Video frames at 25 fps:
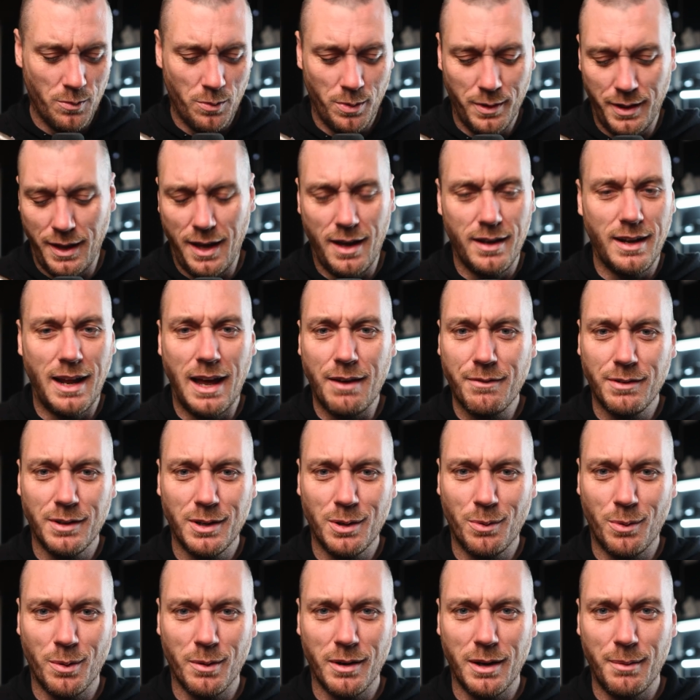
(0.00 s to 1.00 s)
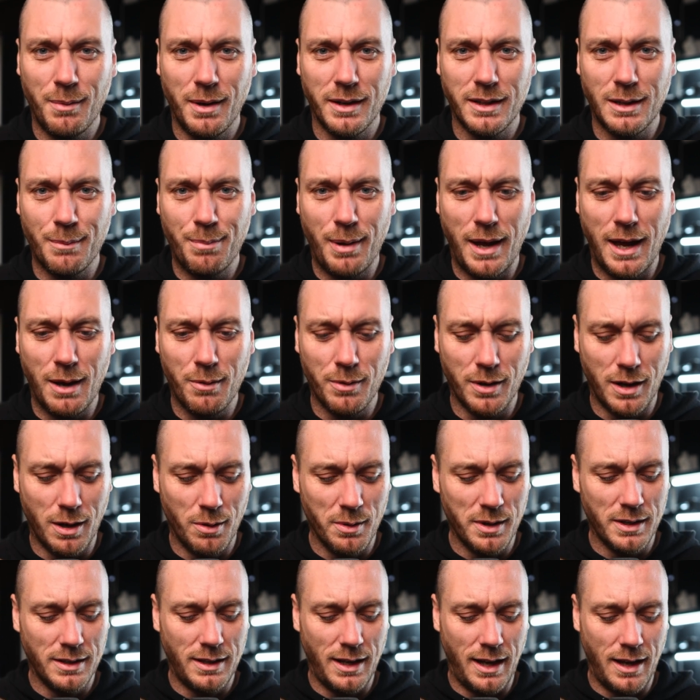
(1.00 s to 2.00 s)
without having to worry about the power
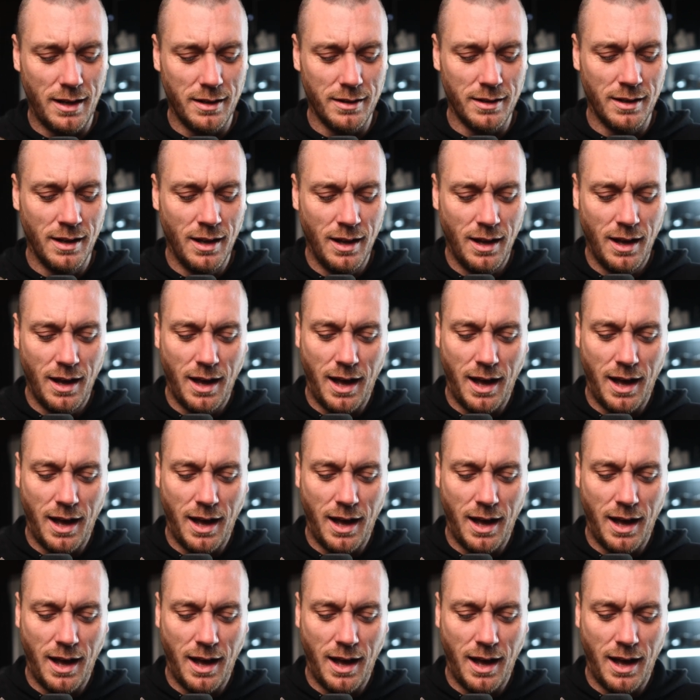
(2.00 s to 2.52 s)
going down.